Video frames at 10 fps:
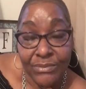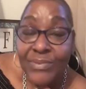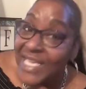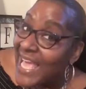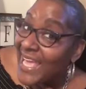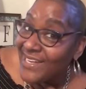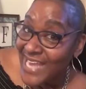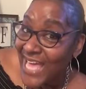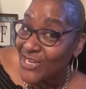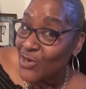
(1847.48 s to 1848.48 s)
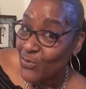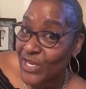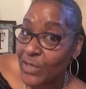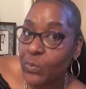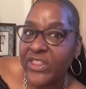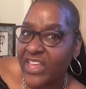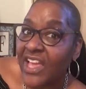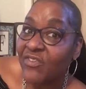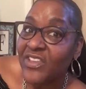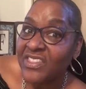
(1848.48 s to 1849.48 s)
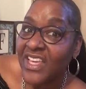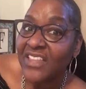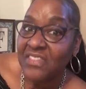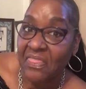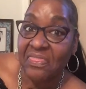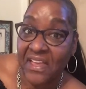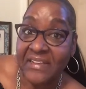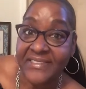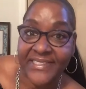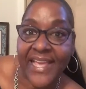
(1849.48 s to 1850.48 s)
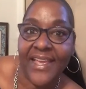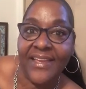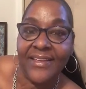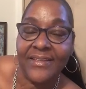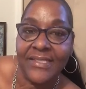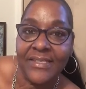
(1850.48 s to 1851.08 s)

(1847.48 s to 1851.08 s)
behind not agreeing with everything that they're saying.